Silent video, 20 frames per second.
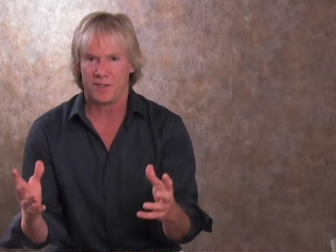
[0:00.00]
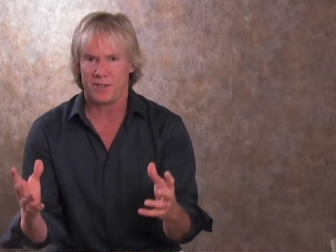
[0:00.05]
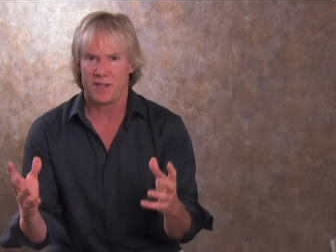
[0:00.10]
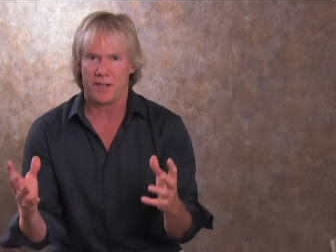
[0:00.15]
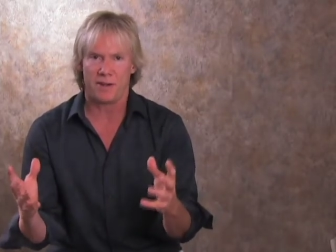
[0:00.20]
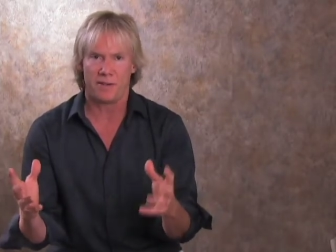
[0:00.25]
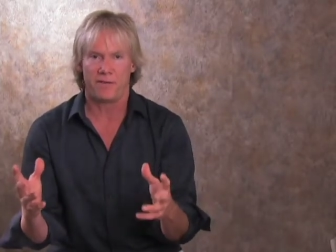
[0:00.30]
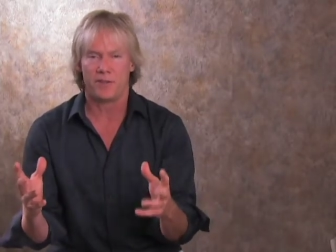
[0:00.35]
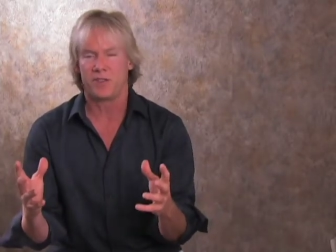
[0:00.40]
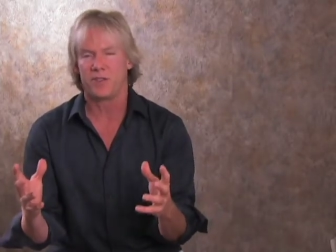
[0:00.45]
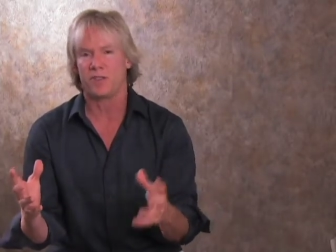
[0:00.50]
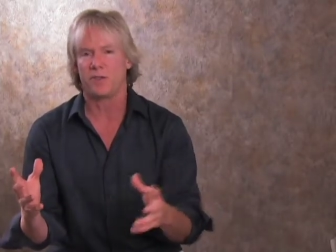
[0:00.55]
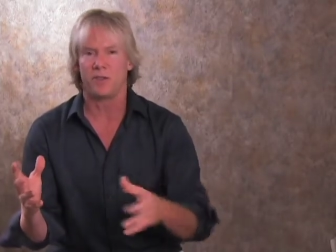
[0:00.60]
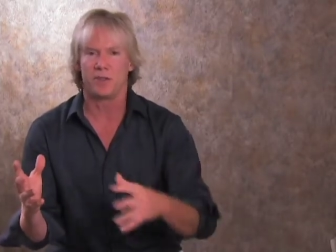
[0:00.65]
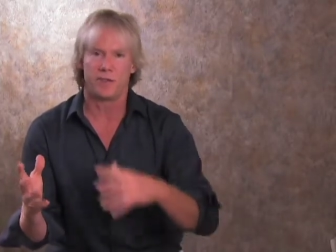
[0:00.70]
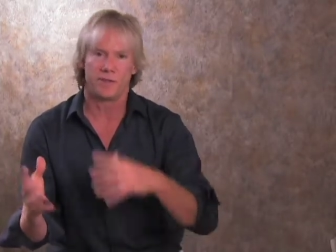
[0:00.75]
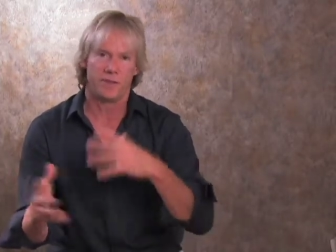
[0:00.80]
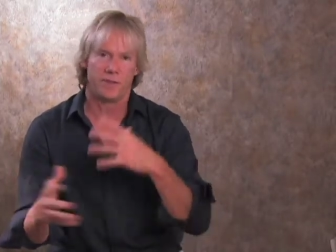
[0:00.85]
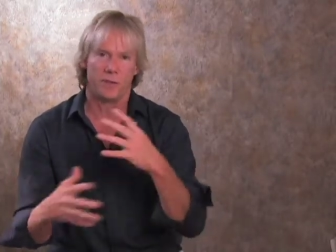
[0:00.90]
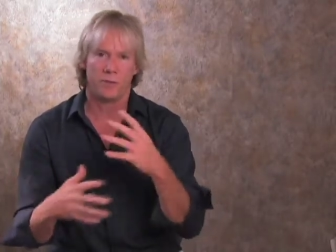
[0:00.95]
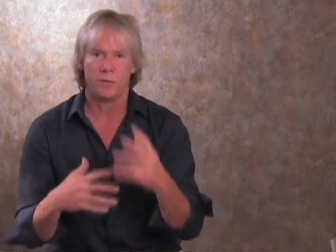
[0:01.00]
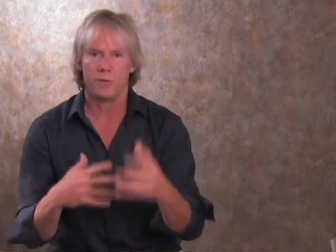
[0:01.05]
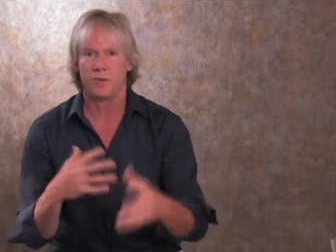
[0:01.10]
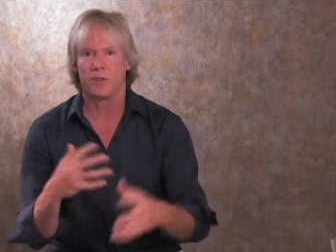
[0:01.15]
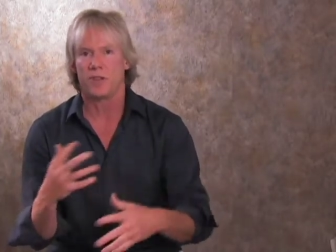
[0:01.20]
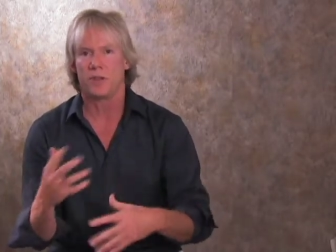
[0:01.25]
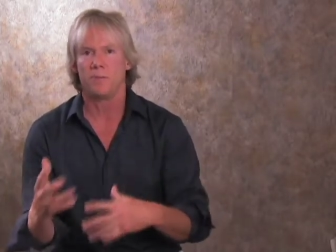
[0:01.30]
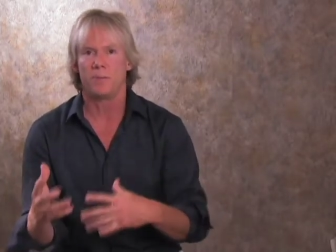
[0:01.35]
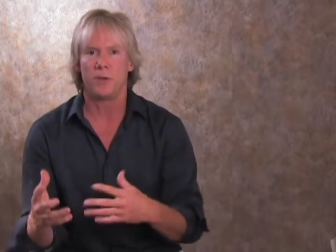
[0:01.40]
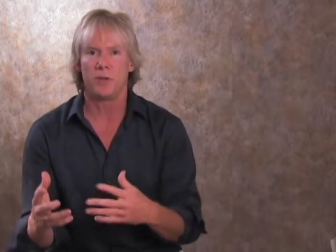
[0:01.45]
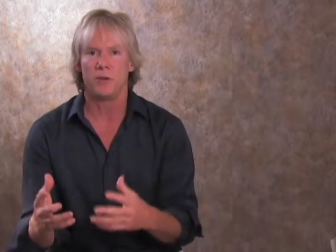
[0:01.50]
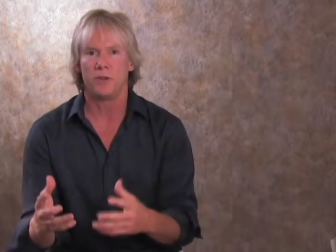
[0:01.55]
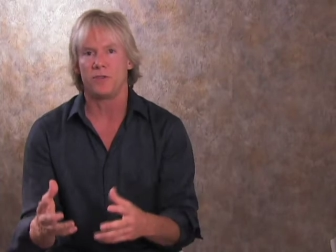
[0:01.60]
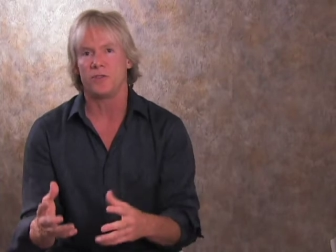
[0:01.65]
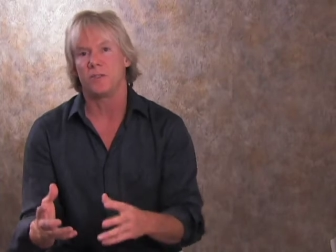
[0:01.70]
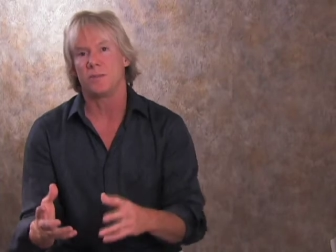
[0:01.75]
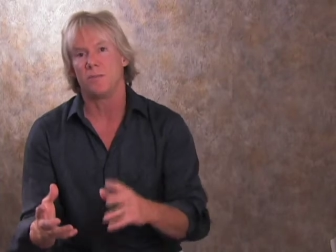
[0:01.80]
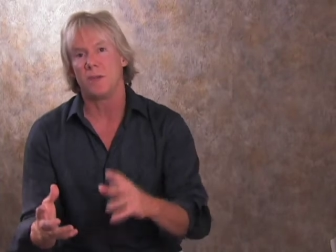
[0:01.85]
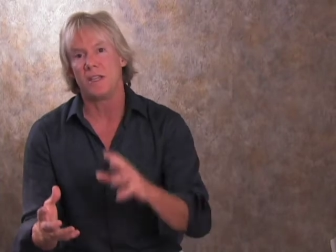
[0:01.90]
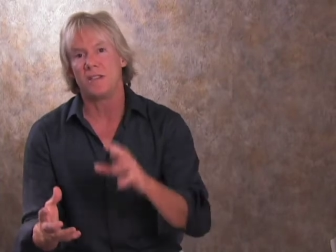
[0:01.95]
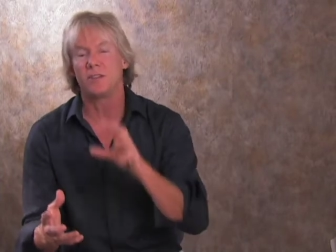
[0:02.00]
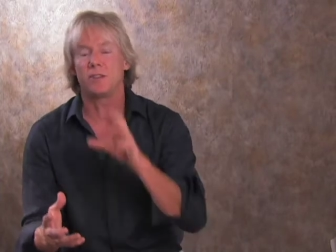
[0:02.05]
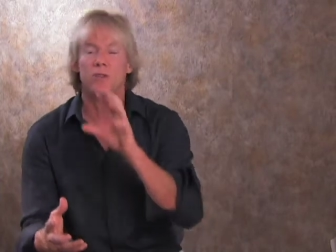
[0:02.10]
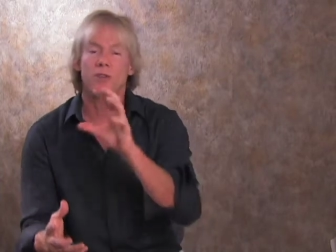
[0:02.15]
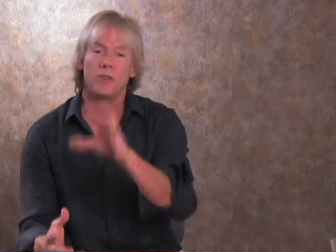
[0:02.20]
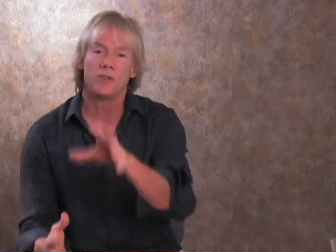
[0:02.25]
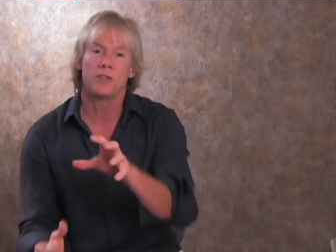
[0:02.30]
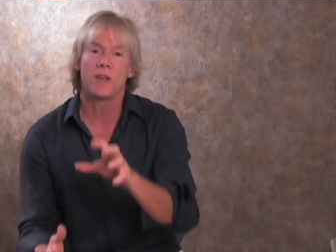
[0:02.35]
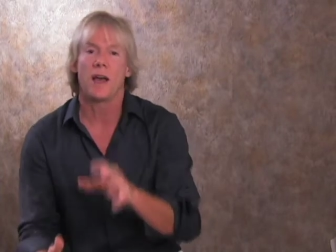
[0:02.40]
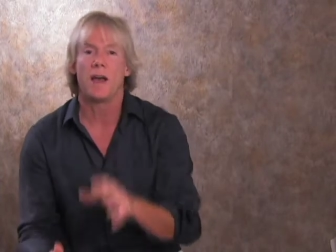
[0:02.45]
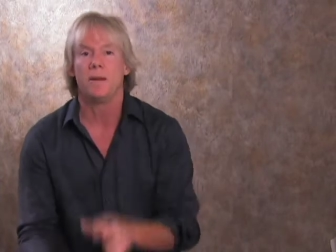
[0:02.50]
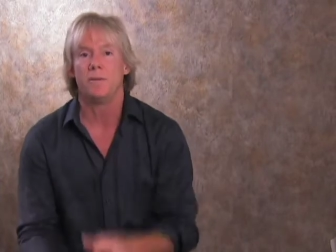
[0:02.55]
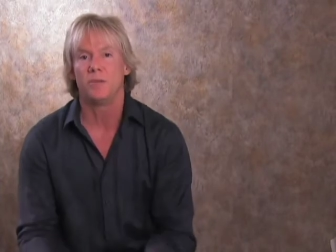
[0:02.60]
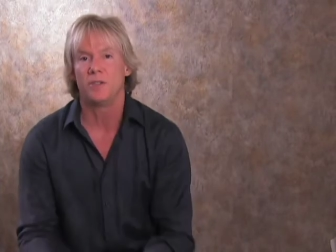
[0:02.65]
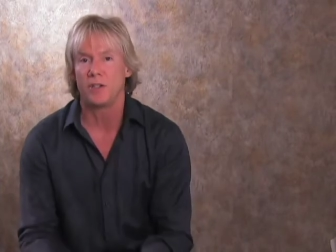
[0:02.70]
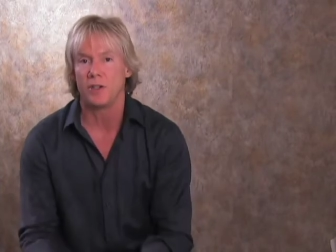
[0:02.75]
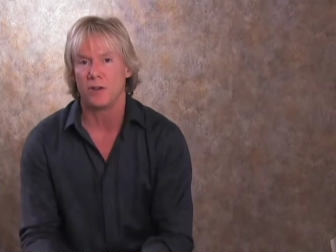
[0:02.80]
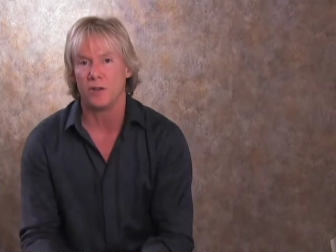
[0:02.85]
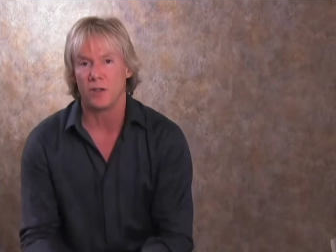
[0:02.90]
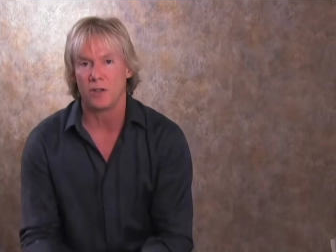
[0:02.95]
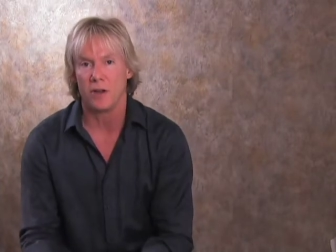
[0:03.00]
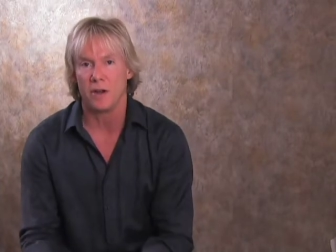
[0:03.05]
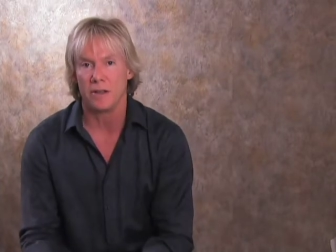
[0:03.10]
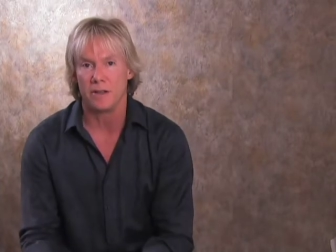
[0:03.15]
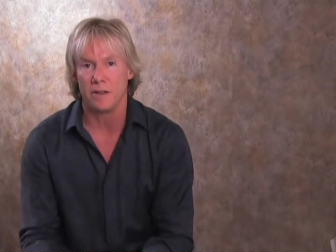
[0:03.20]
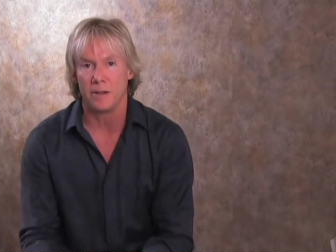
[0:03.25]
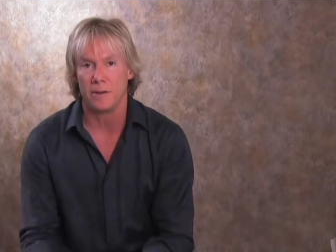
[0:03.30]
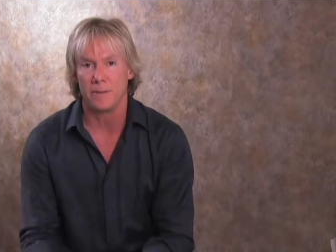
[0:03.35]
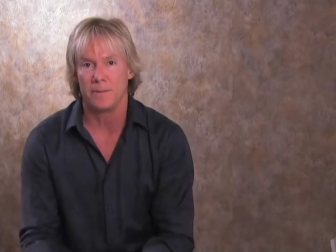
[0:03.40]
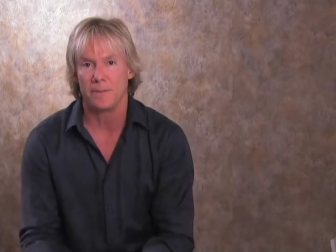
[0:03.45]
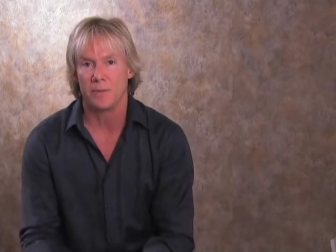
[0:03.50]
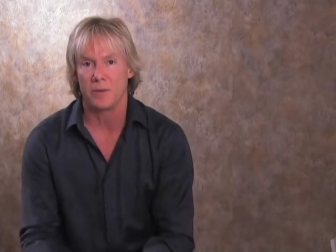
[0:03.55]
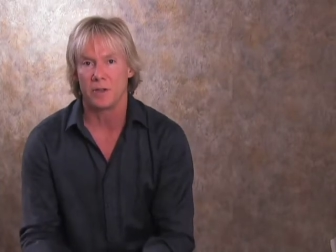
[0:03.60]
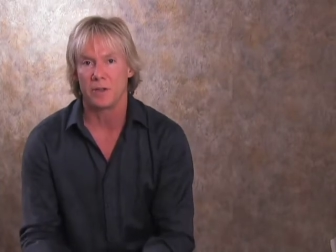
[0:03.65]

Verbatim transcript: center facilities filled with computers and basically you're time sharing on there